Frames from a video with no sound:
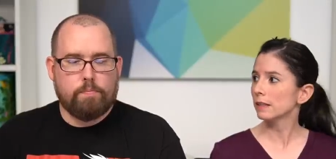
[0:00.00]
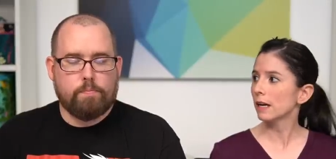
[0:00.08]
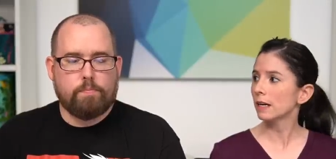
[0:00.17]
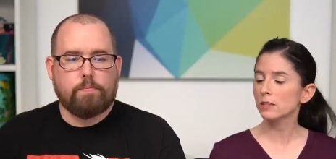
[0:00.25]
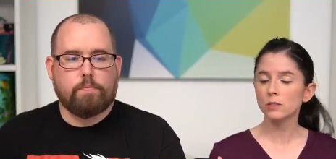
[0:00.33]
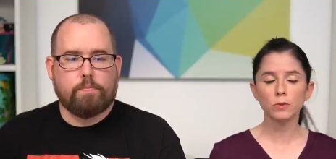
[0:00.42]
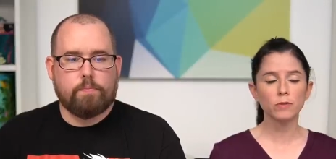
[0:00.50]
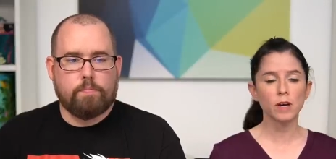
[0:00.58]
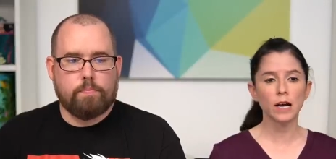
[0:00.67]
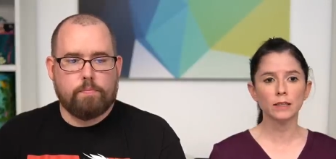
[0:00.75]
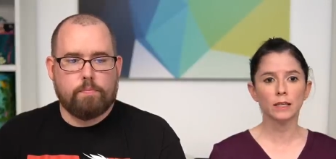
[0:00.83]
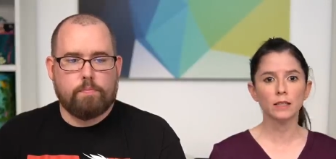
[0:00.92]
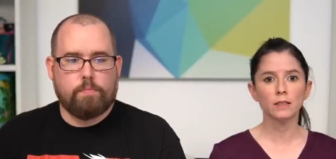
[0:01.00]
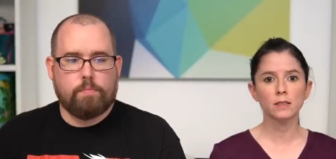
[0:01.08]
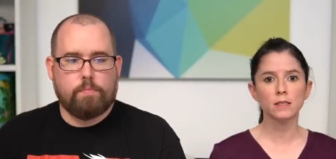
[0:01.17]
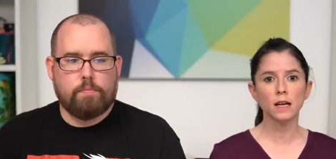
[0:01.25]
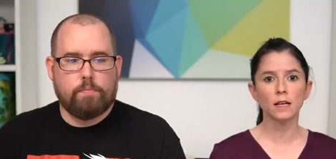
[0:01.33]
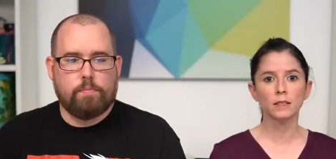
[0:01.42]
Speaker 1: that, so we've got that in
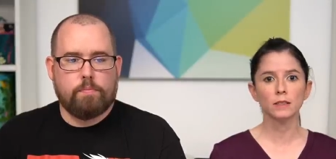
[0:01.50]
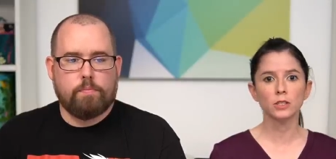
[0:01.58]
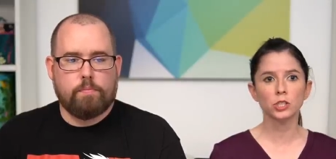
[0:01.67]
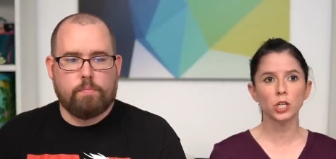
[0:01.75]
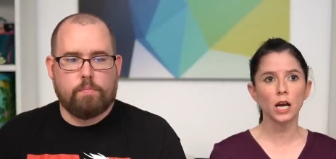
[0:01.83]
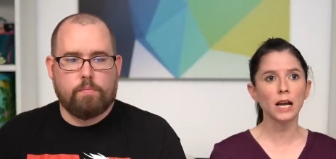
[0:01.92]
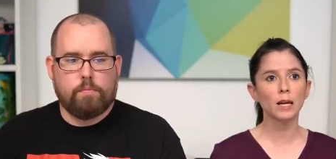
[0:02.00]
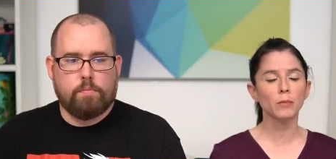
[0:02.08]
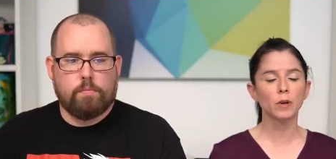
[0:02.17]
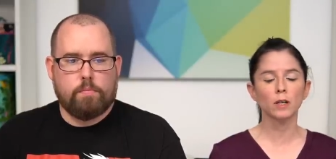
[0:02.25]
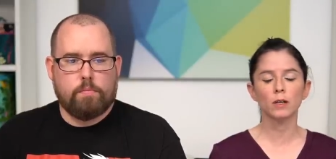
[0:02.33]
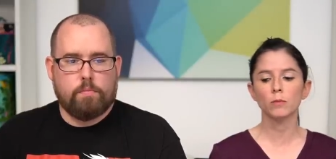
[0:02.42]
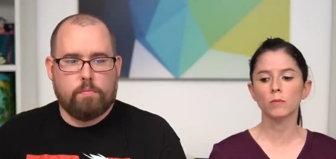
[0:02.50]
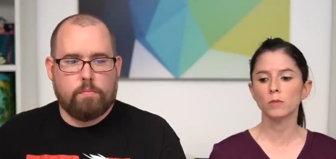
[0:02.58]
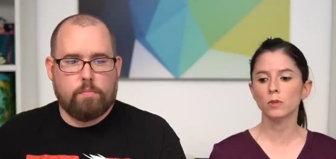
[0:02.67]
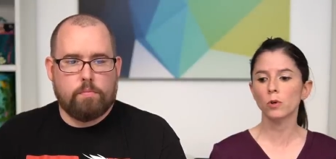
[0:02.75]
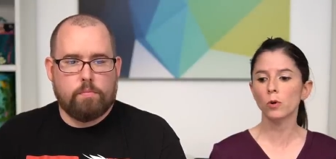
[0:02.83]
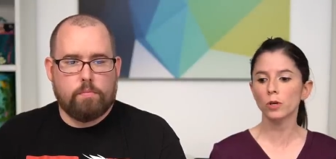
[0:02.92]
stock in the shop.
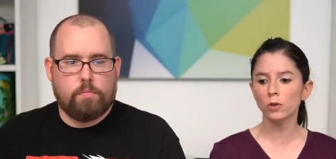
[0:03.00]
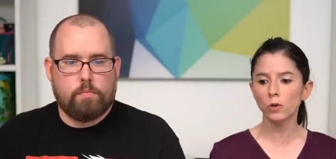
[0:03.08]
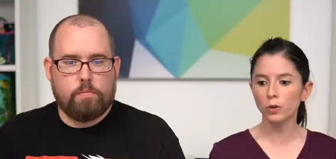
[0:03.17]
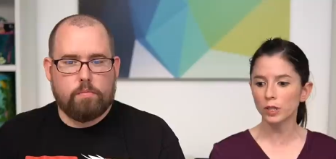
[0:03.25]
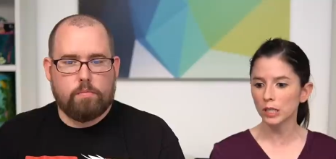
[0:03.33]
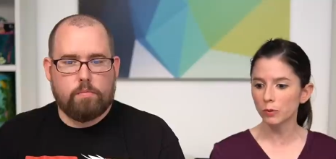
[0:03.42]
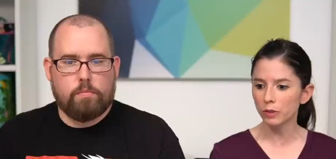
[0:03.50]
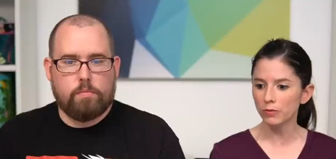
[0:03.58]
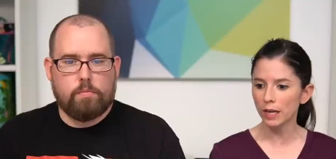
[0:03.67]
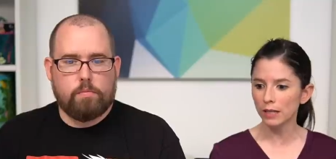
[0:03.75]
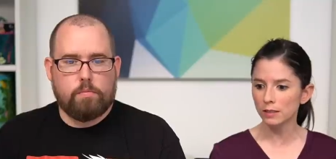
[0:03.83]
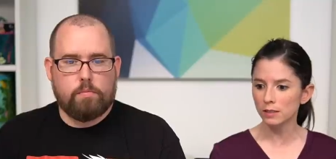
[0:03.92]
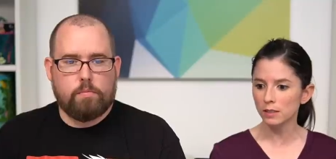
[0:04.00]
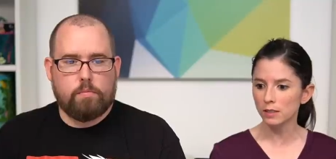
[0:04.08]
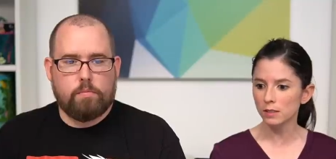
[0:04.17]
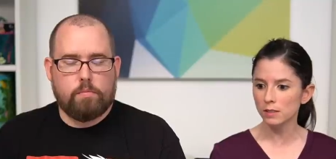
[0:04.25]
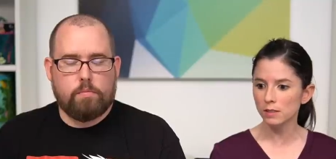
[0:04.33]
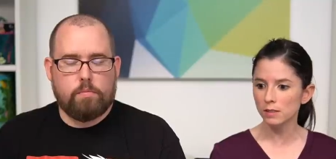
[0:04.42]
Cork cording we've added to
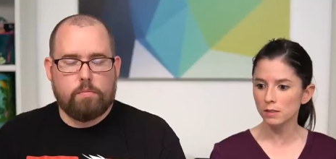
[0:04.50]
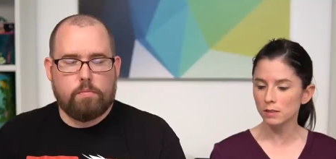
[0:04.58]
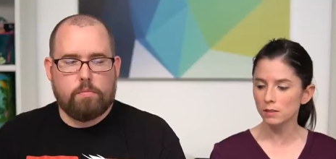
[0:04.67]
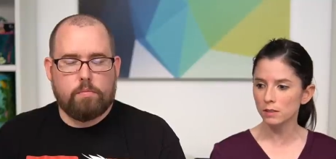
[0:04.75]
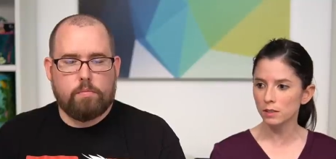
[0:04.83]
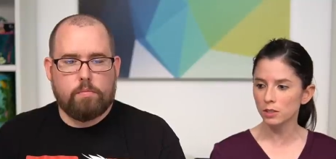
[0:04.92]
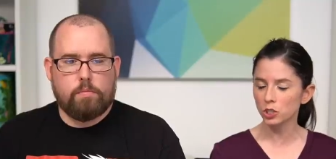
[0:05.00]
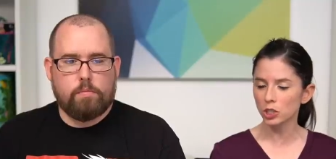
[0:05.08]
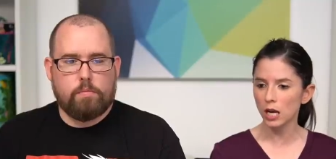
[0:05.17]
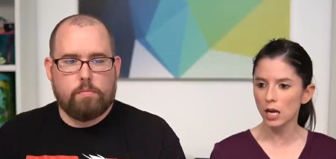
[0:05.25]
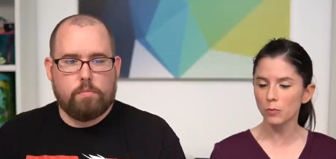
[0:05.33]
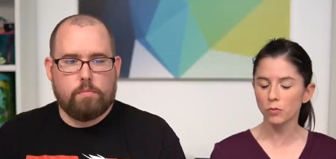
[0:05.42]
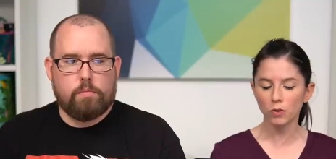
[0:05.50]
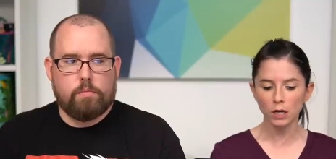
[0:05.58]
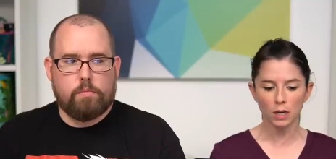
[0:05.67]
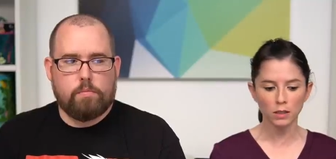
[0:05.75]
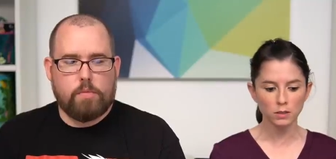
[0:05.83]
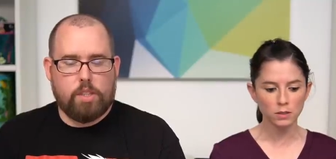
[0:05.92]
the shop. What
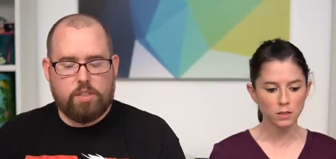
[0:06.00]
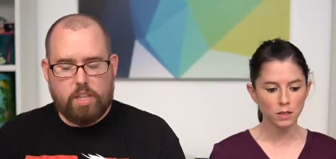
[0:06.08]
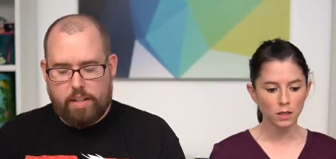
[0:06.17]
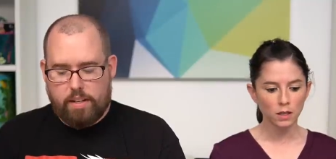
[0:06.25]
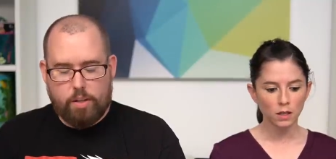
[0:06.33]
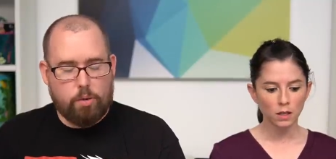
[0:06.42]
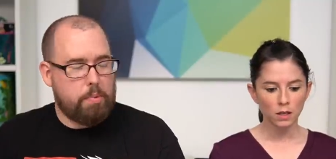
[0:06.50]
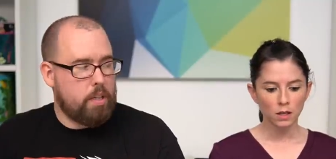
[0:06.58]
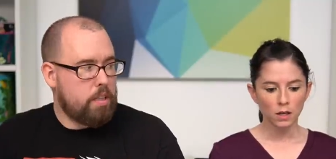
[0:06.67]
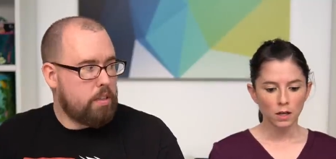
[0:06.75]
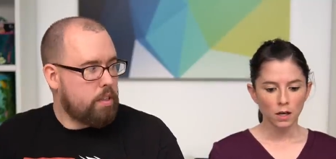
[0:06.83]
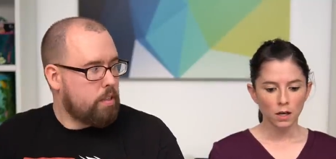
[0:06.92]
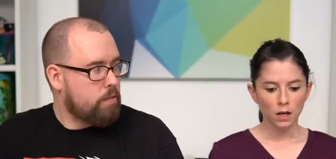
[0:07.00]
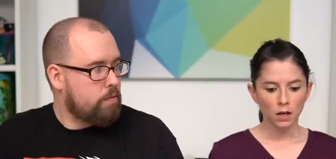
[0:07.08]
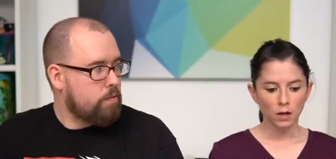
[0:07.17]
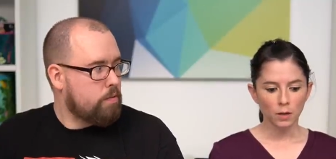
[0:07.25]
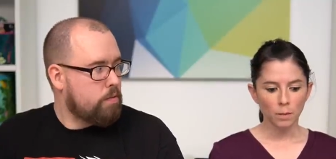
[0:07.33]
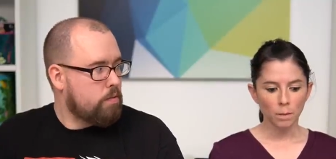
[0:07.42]
else?
Speaker 2: It's that needle buddy
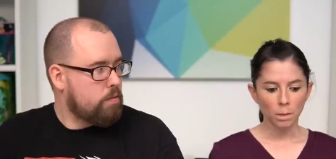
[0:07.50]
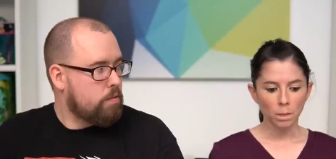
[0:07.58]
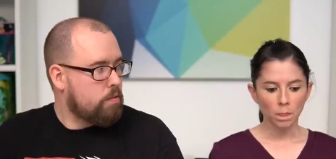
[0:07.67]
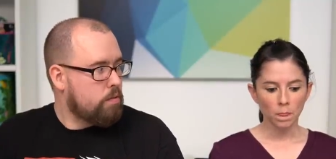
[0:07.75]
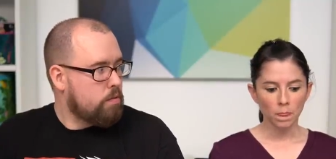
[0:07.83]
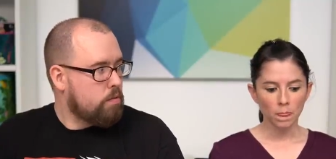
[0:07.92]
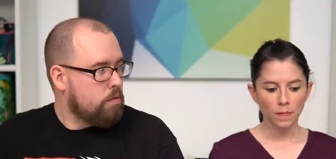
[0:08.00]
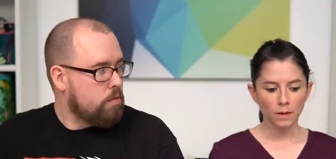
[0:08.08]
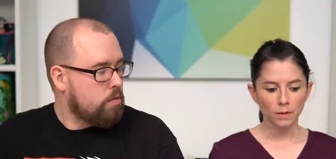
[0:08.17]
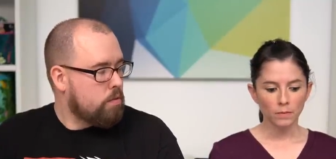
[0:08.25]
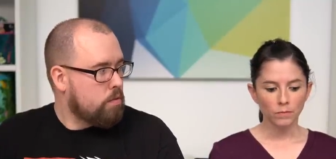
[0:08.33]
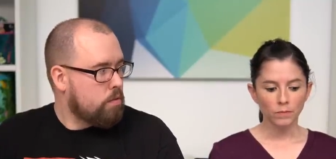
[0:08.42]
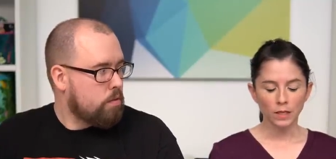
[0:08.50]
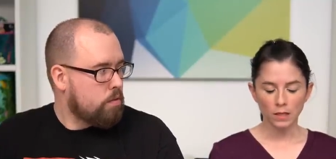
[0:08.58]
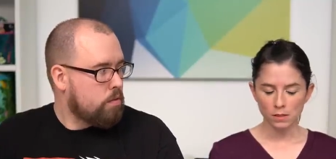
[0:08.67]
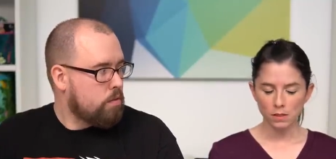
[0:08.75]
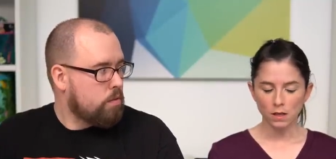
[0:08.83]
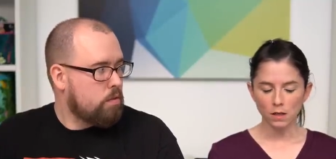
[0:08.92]
Speaker 1: thing.
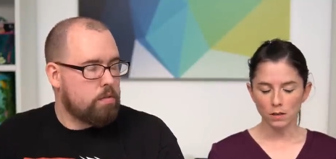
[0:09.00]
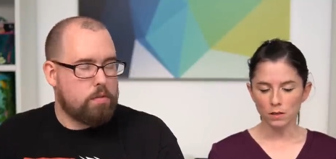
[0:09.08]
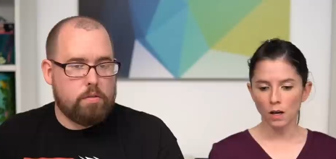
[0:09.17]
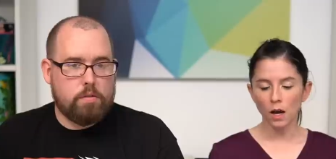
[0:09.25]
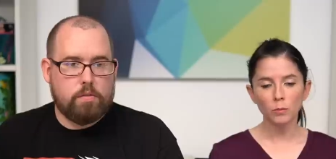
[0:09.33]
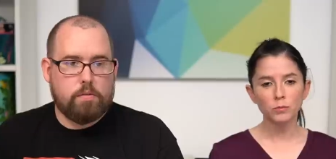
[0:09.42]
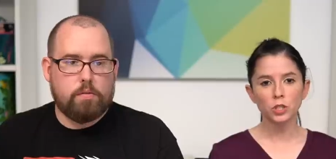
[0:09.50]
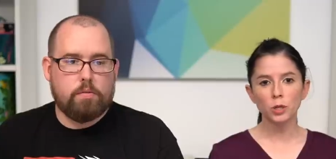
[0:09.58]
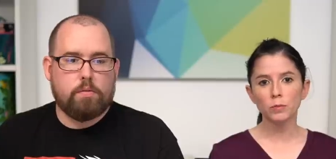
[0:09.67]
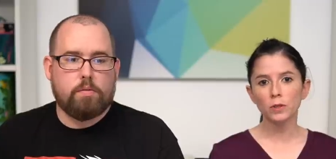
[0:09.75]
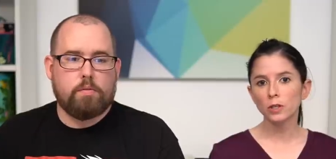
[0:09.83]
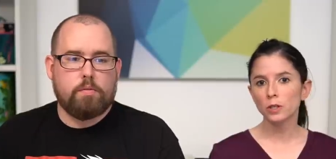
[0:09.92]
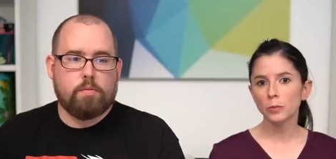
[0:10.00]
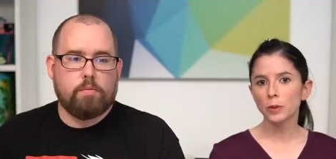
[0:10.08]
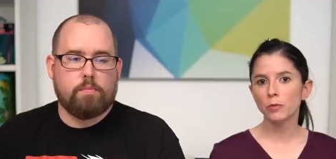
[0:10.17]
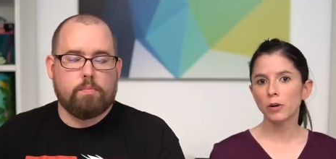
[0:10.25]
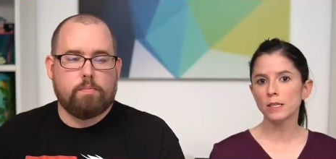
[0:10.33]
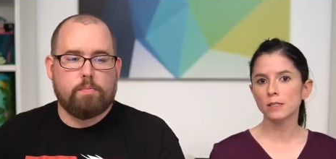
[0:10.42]
Yes, the hump jumper.
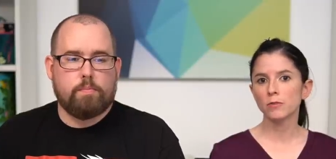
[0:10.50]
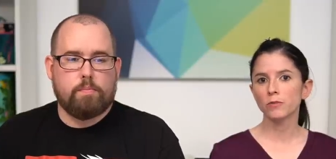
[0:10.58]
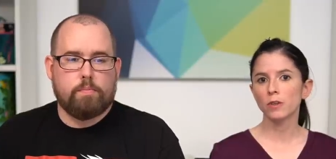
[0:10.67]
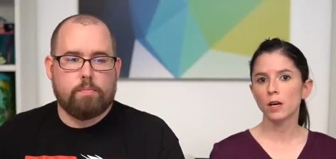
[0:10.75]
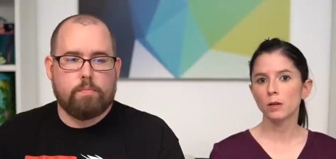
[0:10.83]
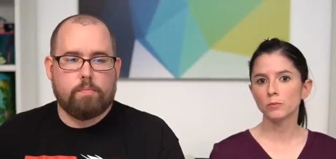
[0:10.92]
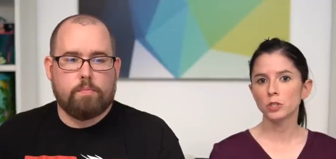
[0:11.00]
People were asking for the hump